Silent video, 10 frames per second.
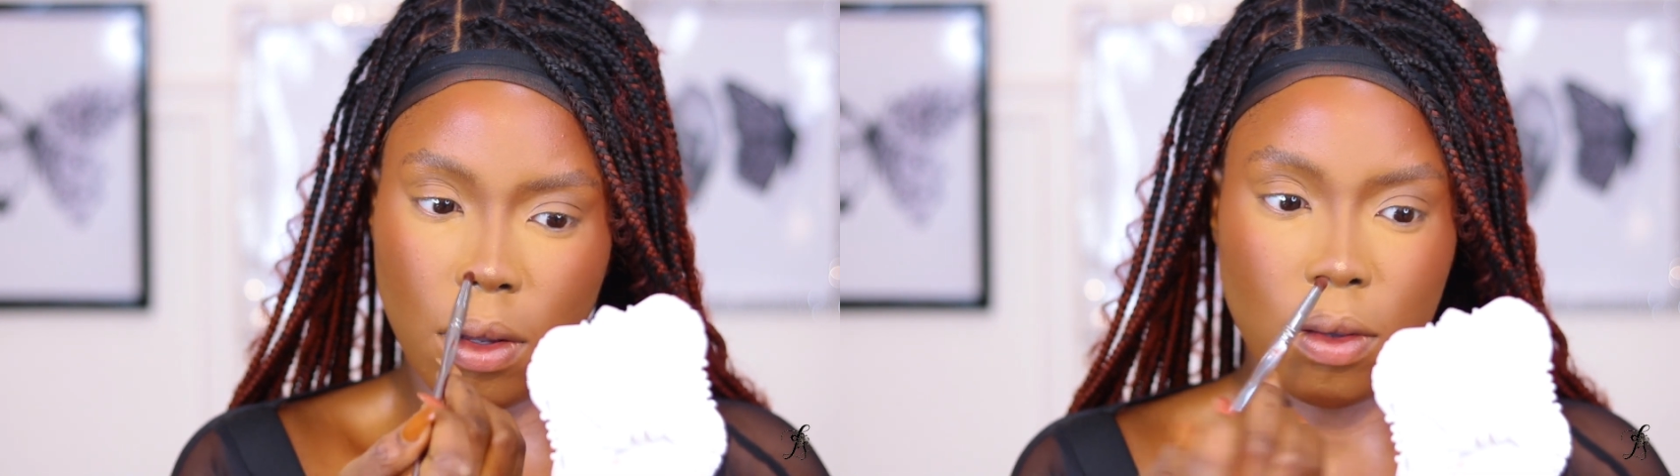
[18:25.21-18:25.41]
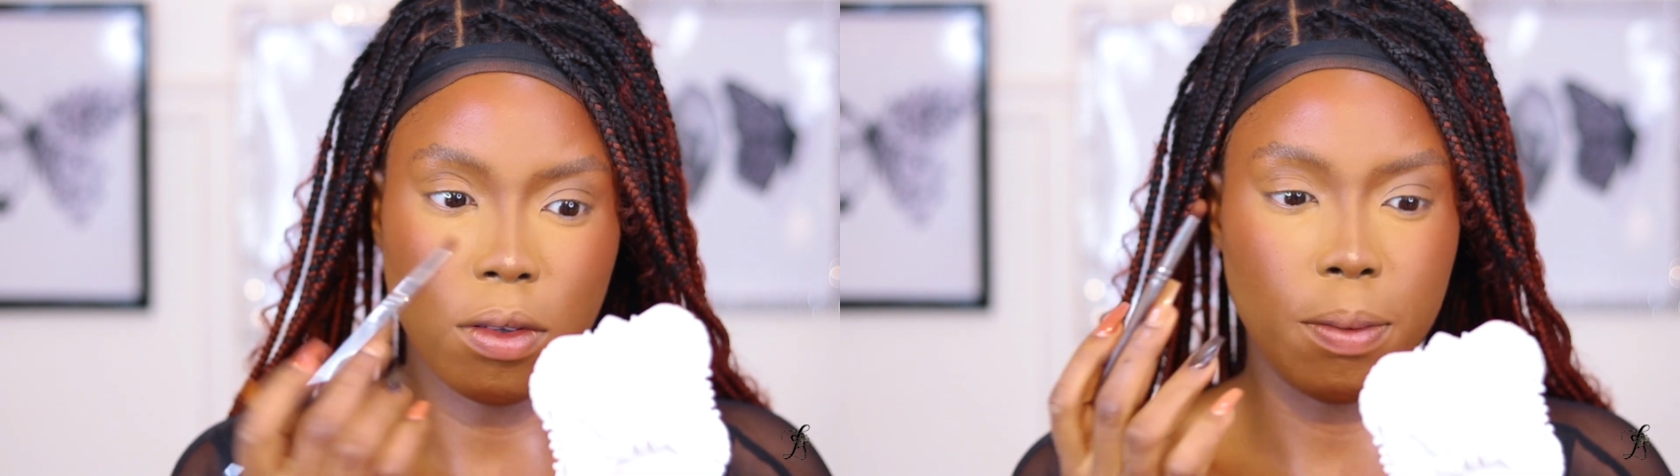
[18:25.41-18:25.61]

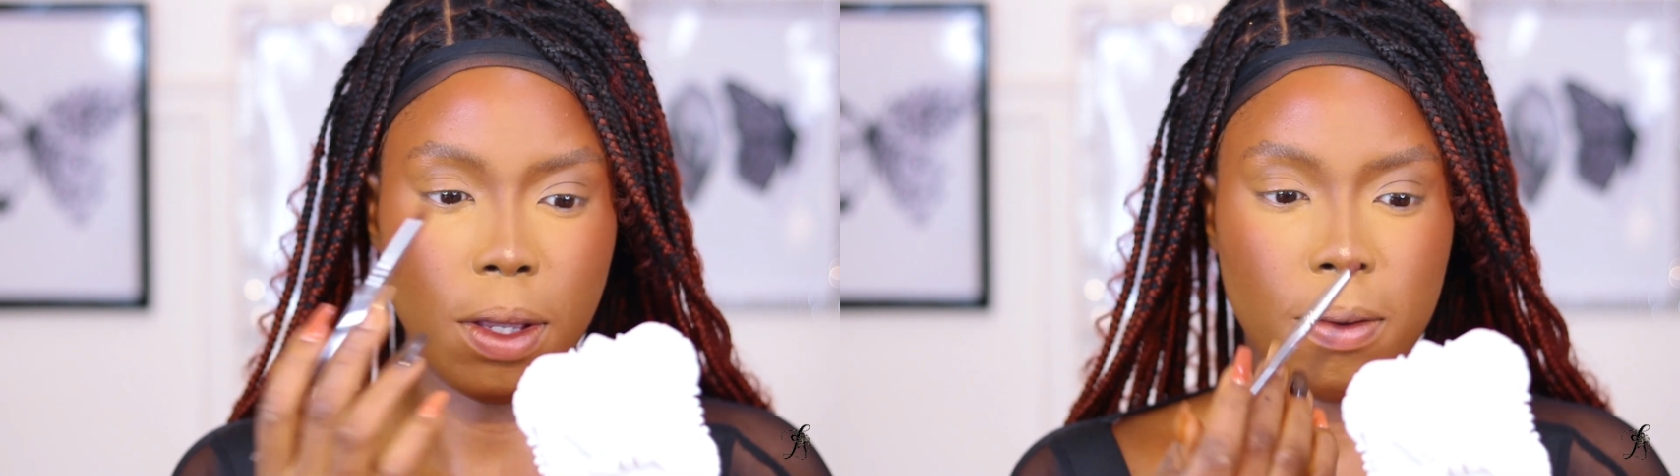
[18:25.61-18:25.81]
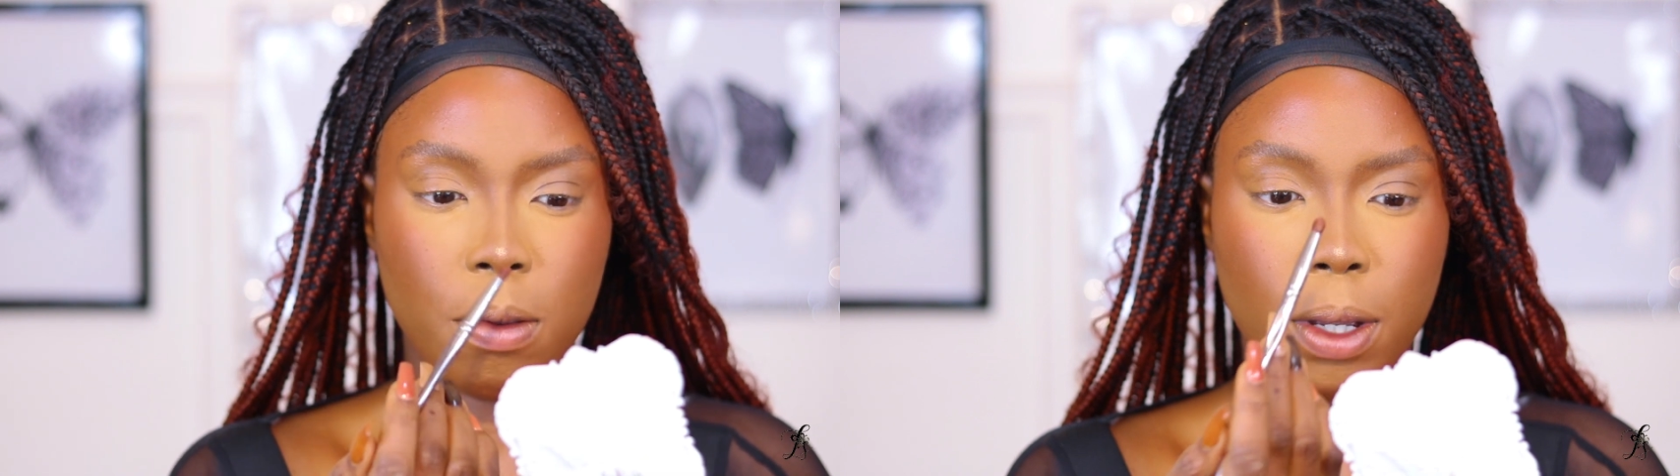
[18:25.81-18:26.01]
because
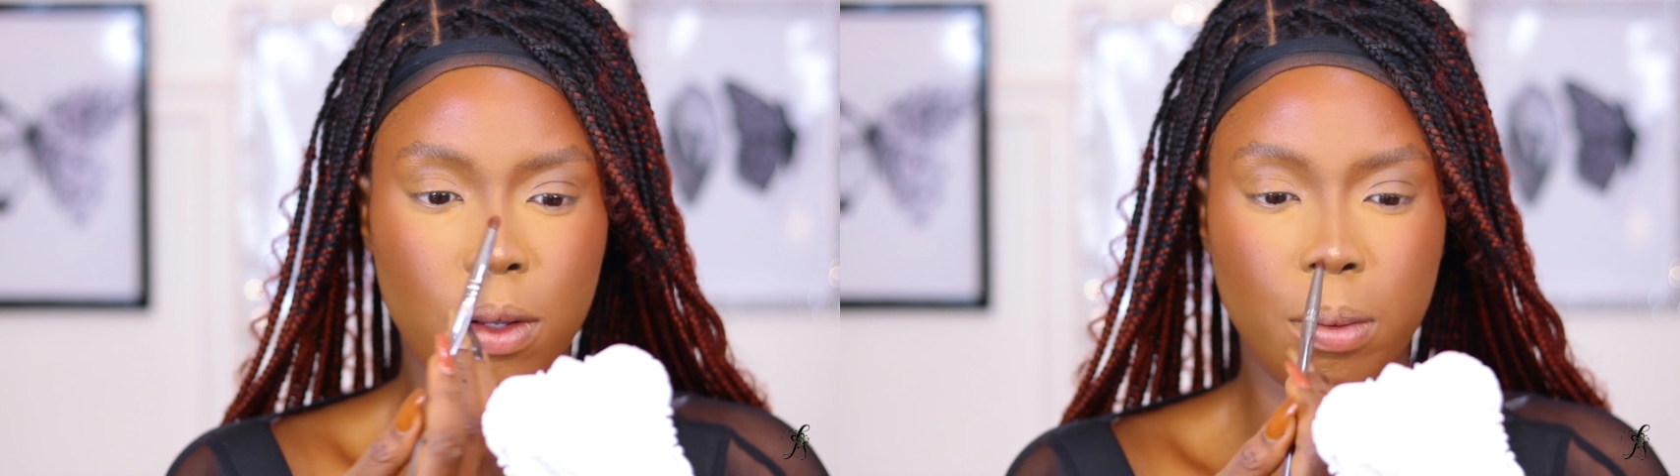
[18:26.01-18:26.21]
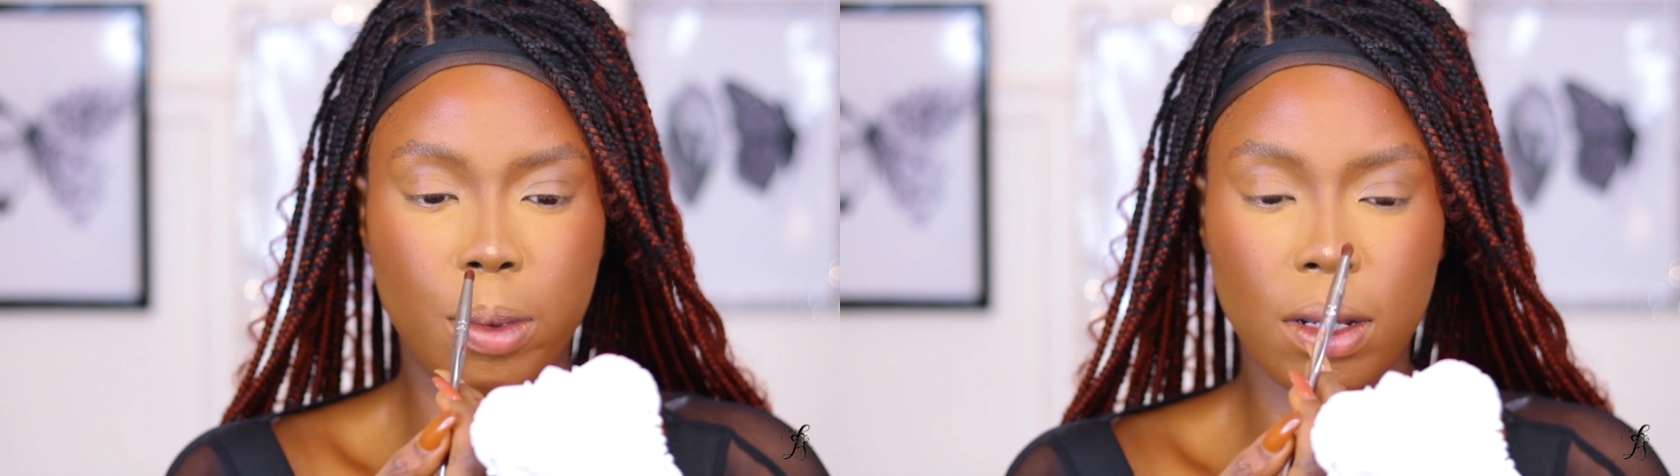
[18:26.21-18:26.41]
sometimes it
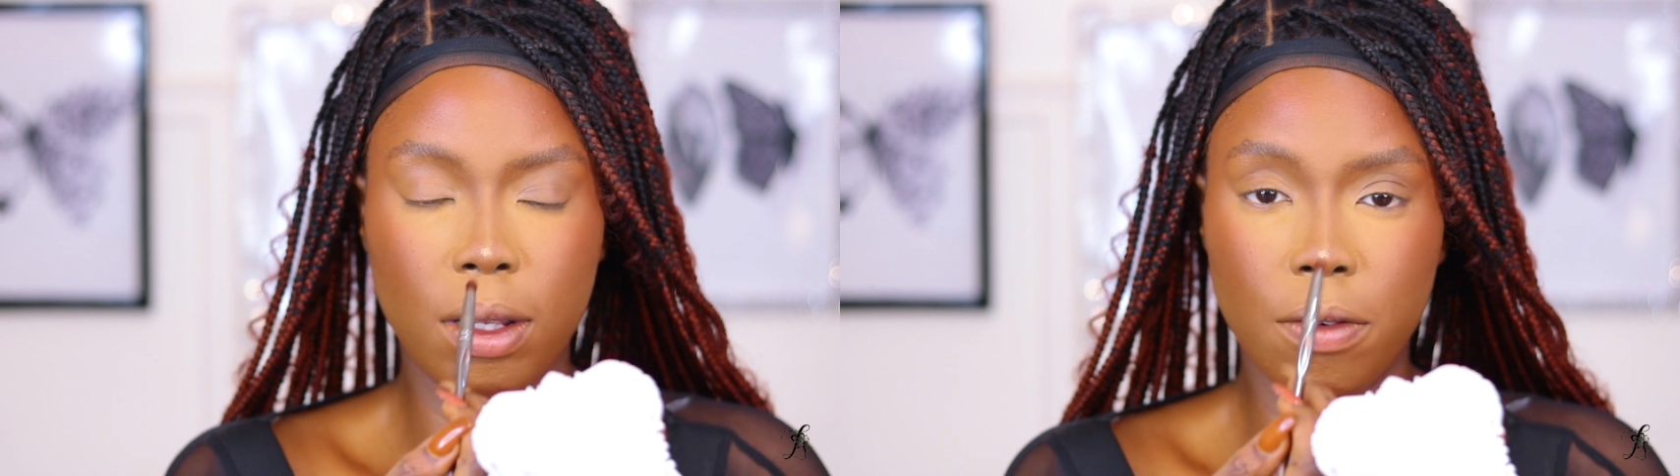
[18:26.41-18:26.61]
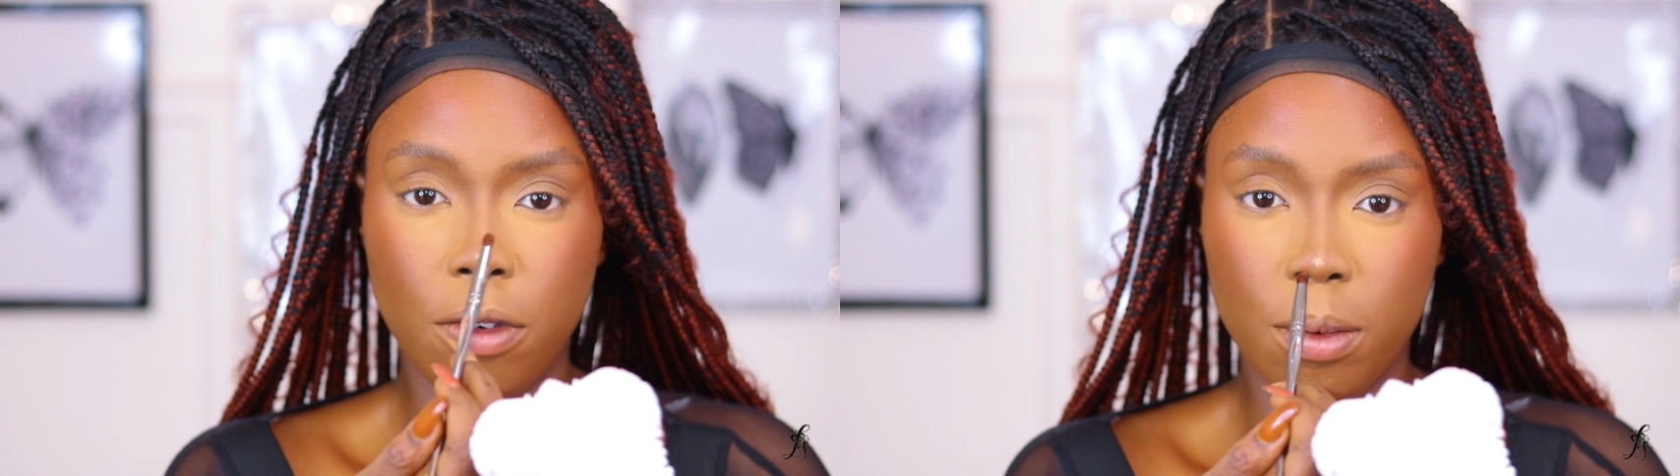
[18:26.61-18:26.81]
might look
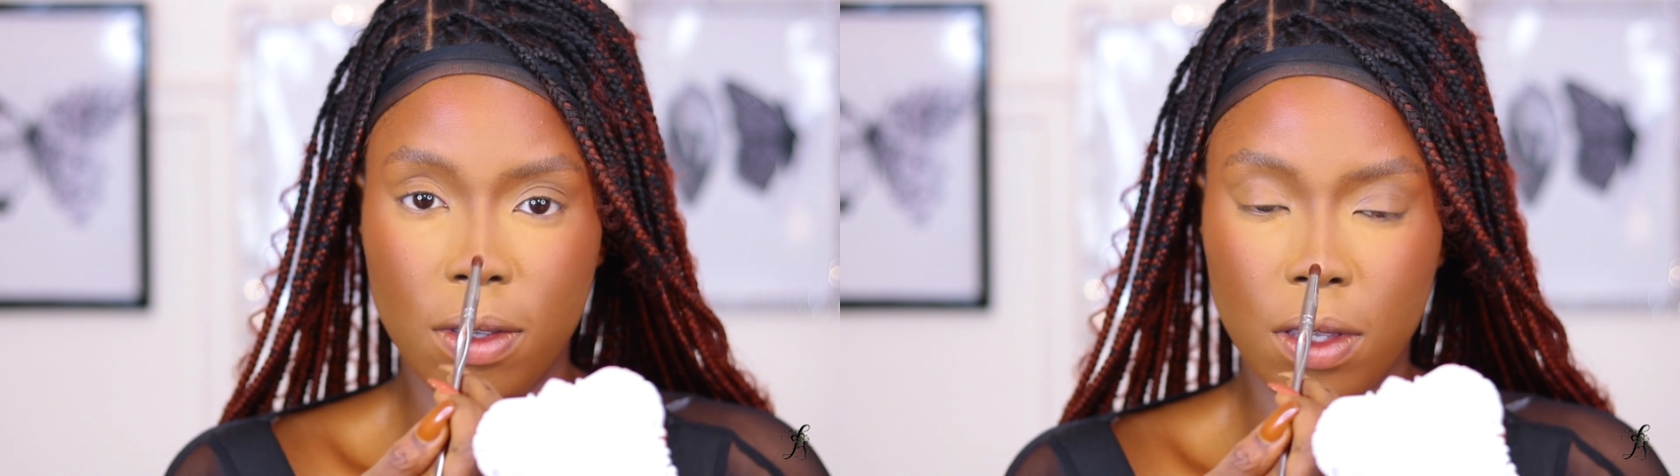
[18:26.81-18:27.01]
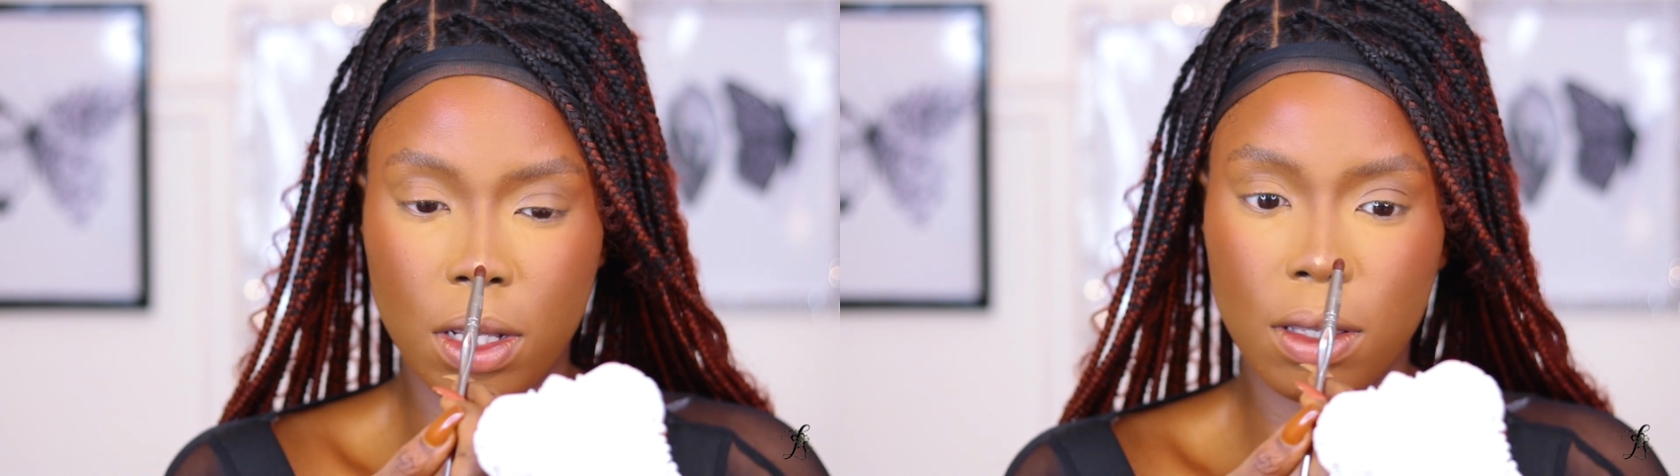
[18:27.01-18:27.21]
blended from
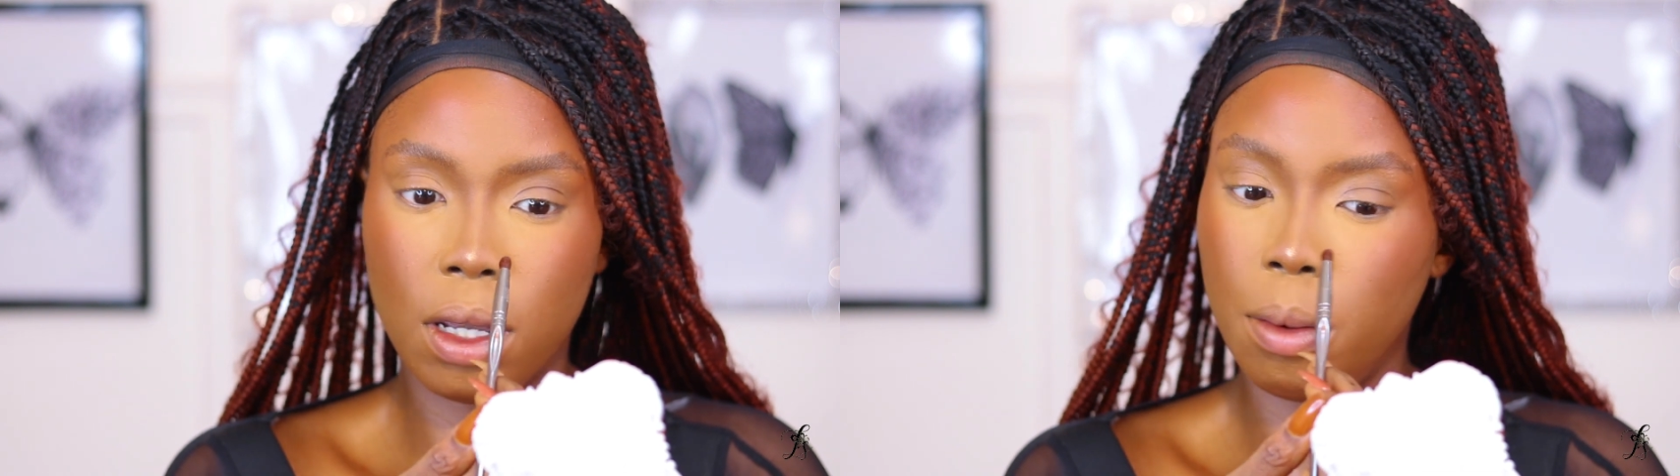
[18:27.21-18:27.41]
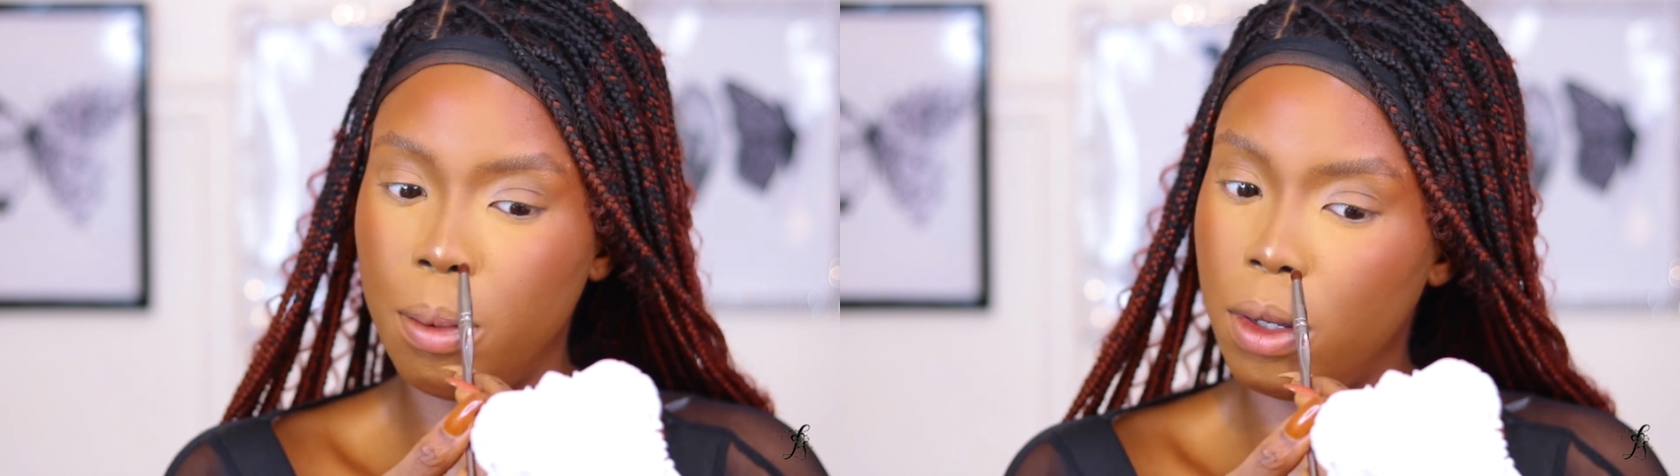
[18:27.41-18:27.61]
the center,